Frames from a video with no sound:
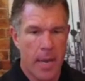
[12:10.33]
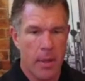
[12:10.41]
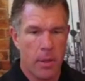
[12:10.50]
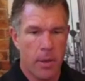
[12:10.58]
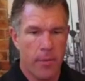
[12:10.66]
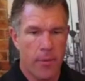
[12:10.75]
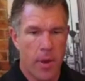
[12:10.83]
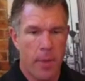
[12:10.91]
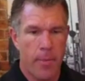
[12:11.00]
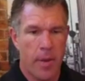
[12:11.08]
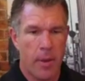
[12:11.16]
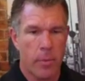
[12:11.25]
Looking for
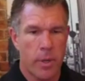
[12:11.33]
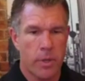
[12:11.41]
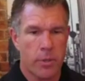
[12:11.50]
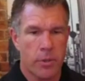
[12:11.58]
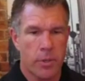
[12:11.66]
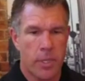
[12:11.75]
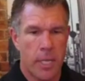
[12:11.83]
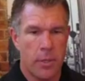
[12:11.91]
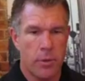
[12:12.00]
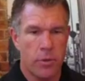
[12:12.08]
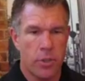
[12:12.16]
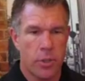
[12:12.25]
anybody realtors in
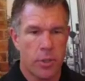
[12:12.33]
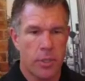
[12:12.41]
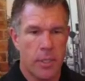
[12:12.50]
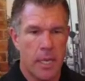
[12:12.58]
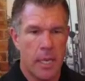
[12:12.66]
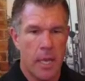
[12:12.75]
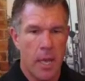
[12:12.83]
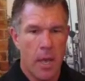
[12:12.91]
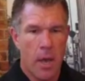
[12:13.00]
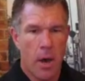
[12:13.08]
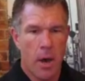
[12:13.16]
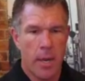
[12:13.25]
New Jersey
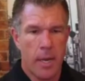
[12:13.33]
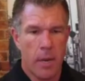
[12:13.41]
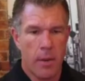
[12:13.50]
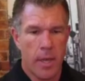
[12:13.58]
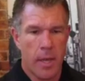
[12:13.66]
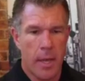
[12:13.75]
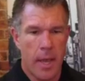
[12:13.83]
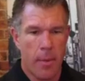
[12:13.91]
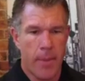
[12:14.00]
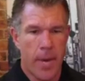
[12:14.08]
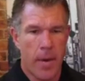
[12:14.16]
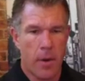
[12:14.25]
on here that could
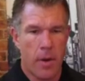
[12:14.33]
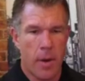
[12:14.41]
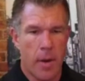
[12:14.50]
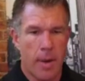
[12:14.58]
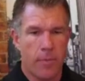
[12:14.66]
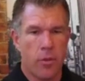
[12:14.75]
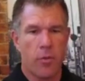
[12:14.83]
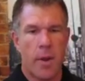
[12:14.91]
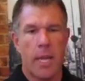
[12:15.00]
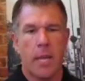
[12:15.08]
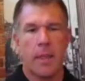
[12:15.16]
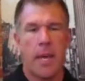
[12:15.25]
help out to try
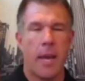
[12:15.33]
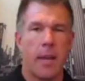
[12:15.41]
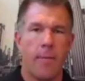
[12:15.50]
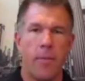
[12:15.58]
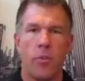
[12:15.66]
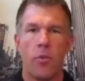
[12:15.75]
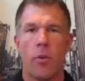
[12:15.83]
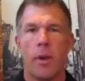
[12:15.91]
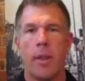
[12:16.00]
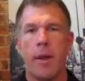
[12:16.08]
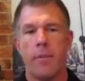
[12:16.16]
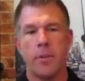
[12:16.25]
to get that
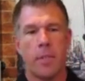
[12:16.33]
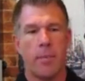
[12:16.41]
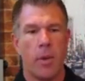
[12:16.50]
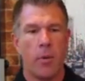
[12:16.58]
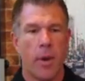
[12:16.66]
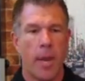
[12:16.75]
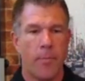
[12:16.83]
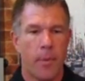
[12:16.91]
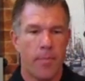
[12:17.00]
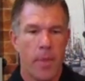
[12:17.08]
inventory levels. That'd be great.